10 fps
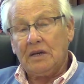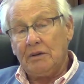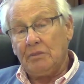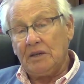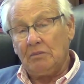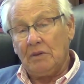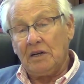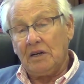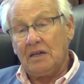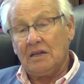him in
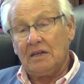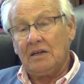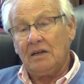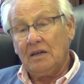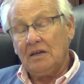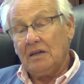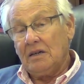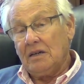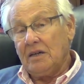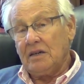my car
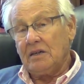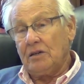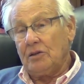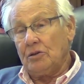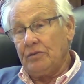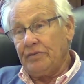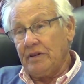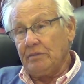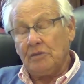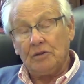and drove
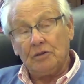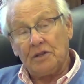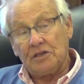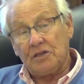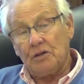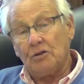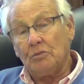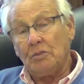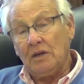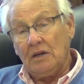him to his
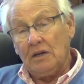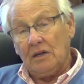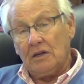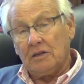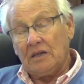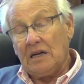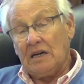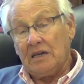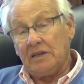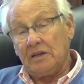home on
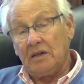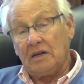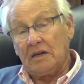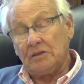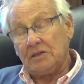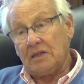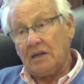higher grounds.